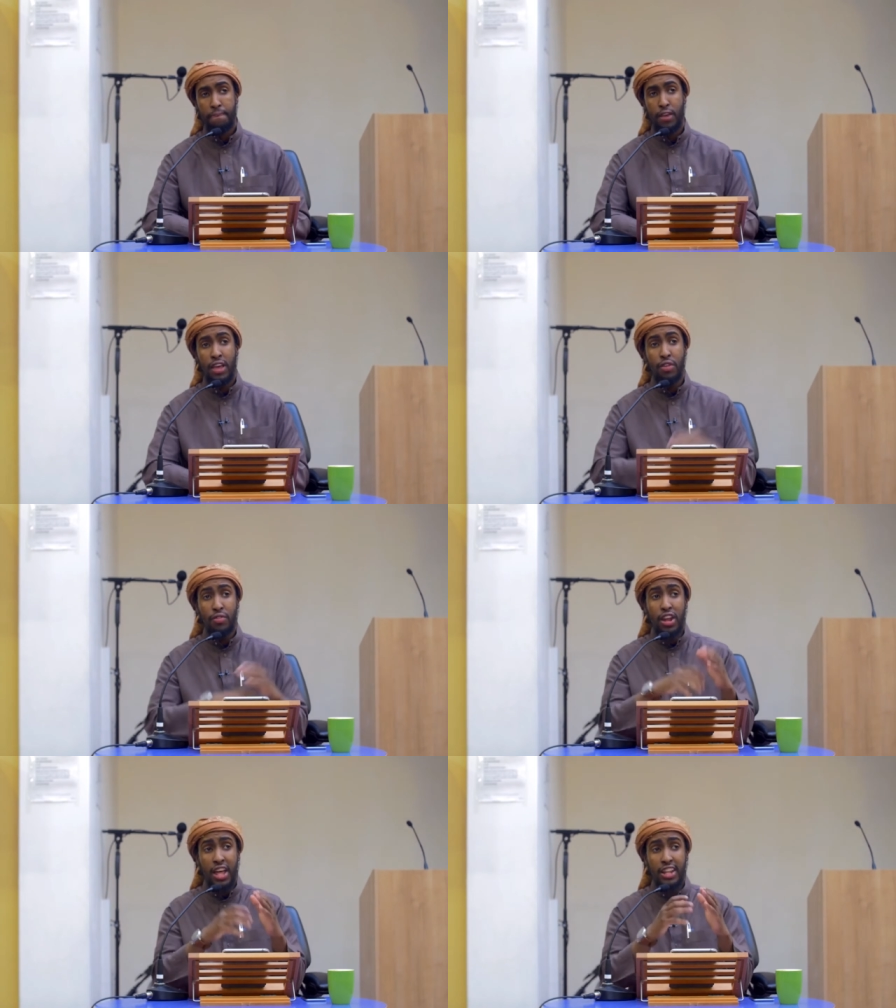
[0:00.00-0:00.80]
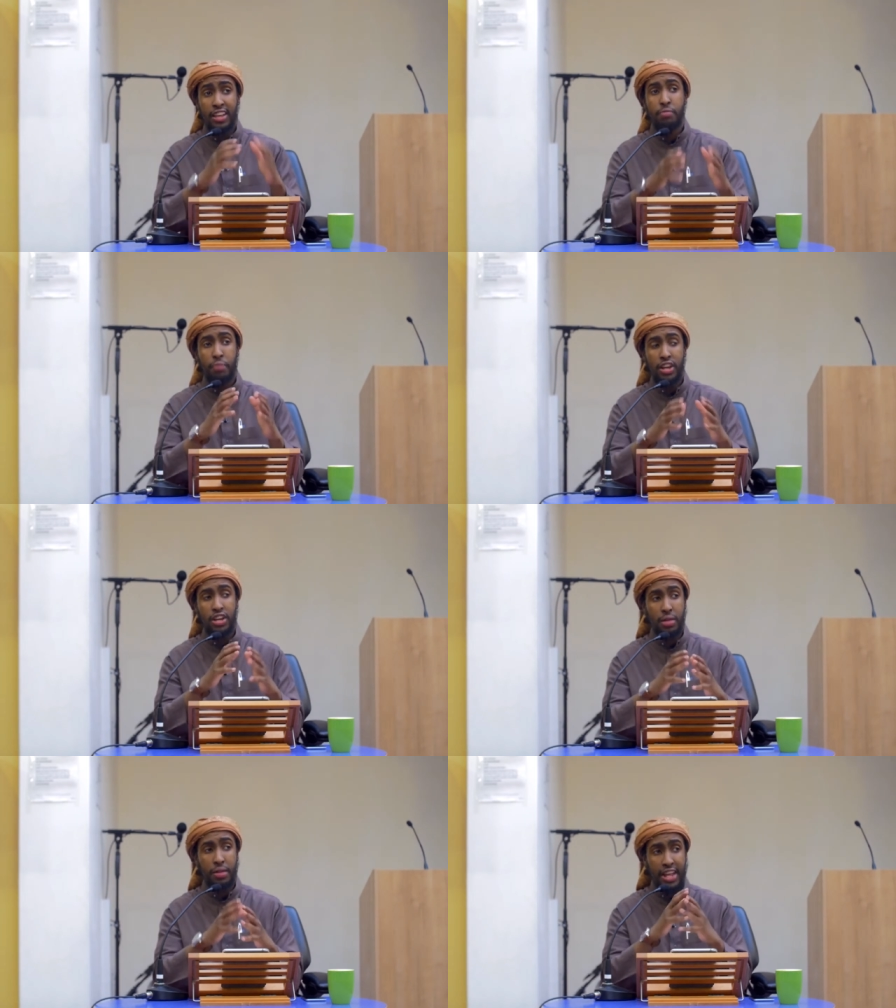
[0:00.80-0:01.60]
That even if Allah does punish
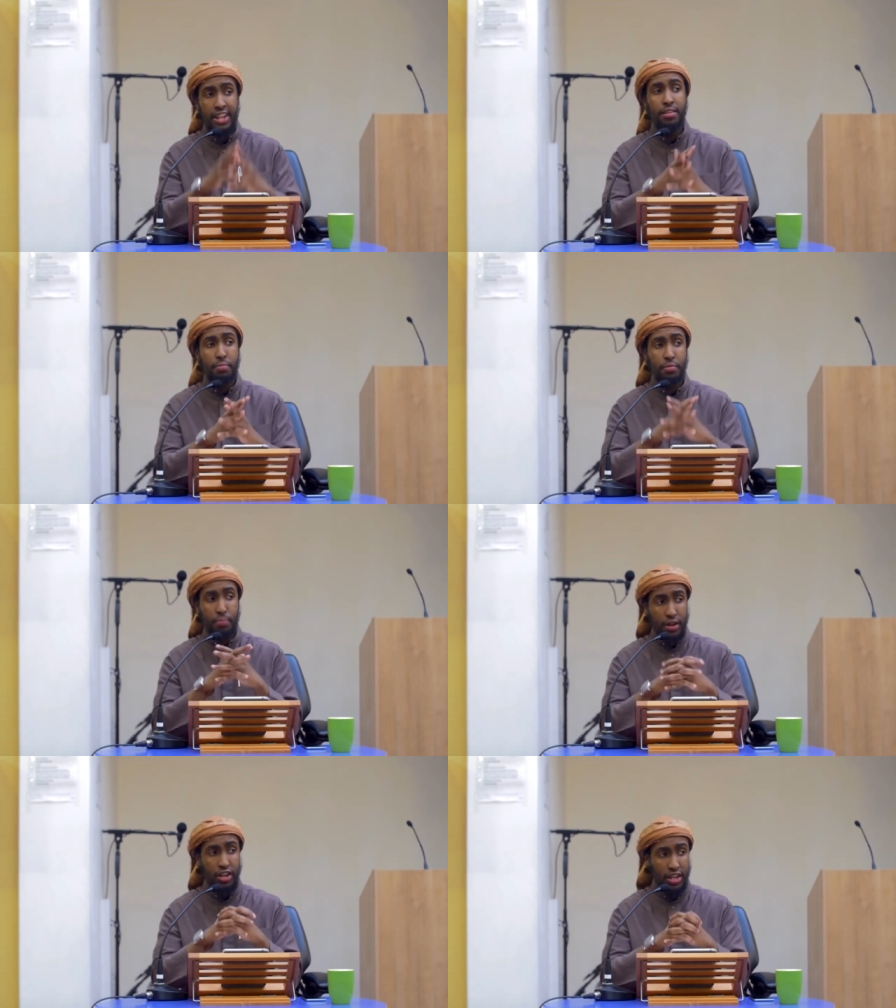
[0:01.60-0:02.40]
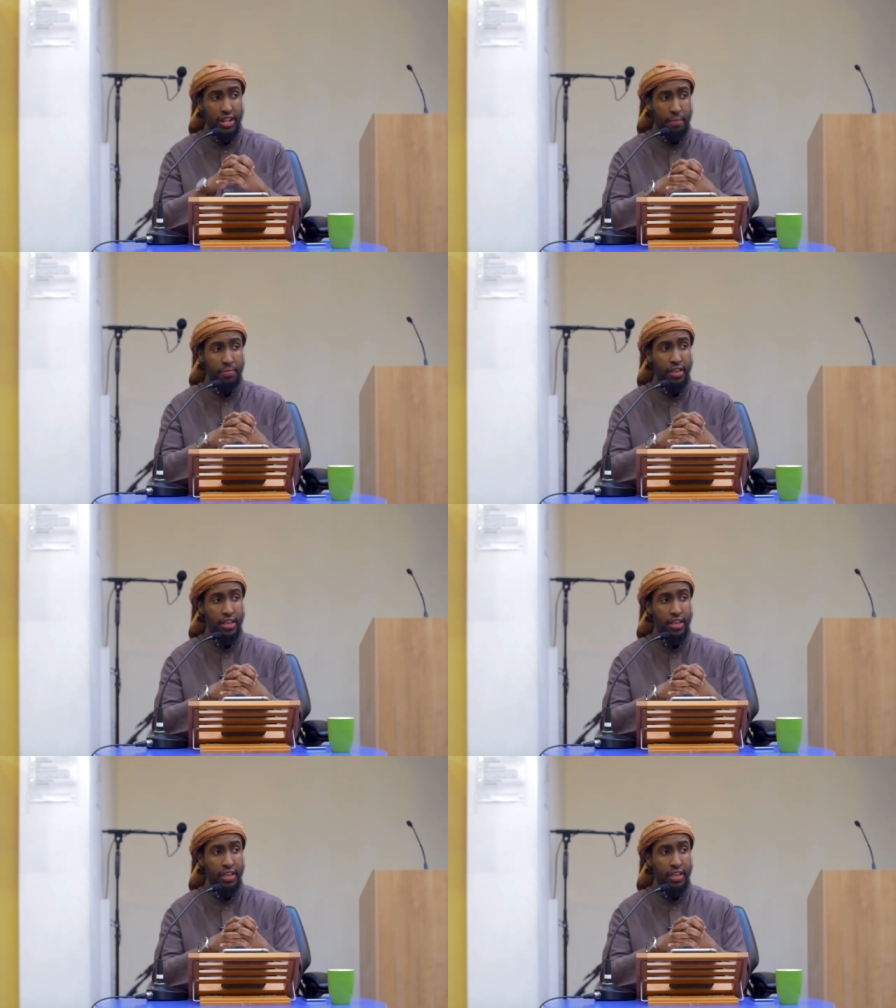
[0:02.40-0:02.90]
them and end up punishing them,